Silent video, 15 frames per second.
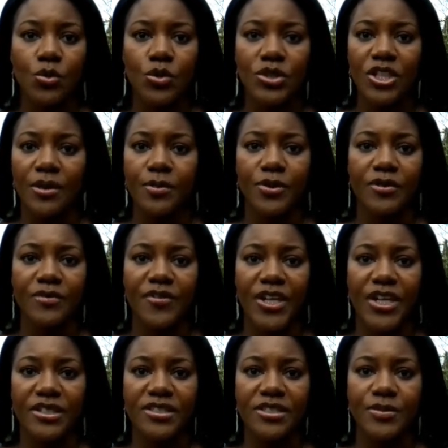Would I
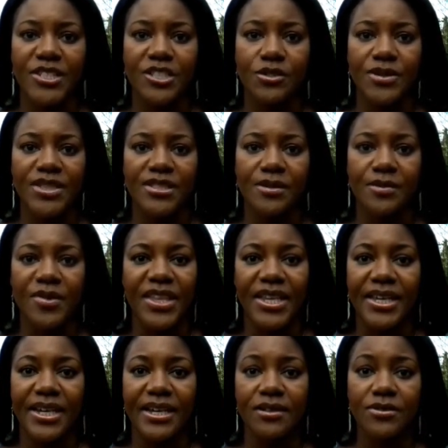prefer to be doing something
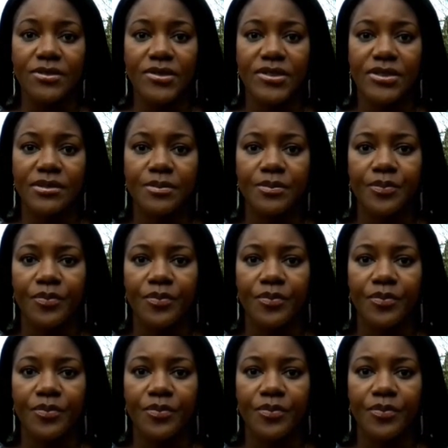else?